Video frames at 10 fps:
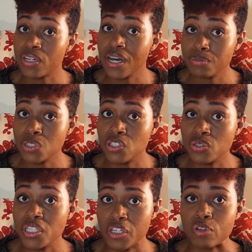cups of
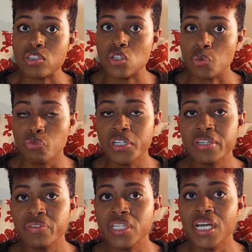juice and you're still really,
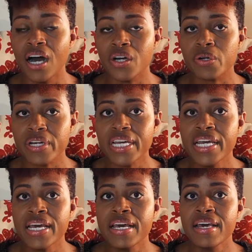really hungry,
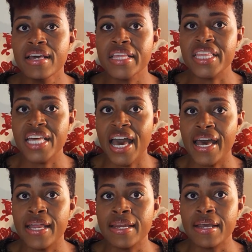
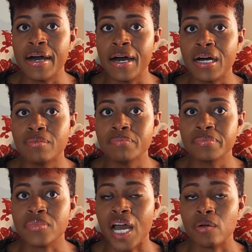then
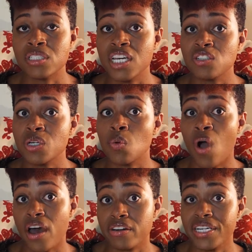I would say drink
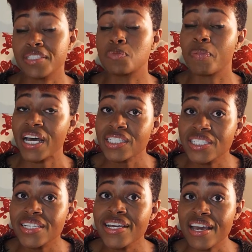water,
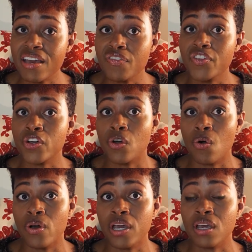especially if you're
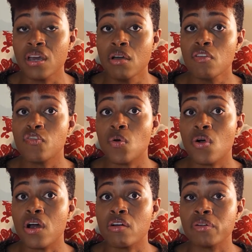going
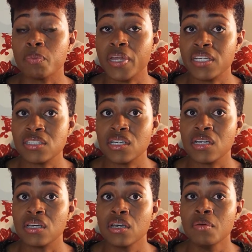for
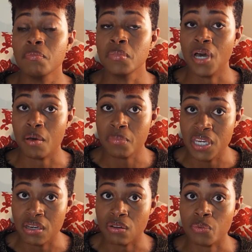replacing a
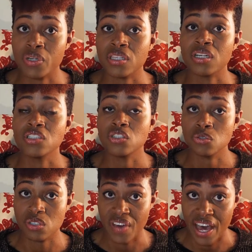meal with a
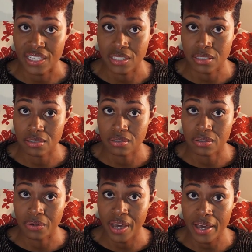juice fast.
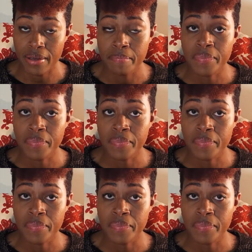Okay?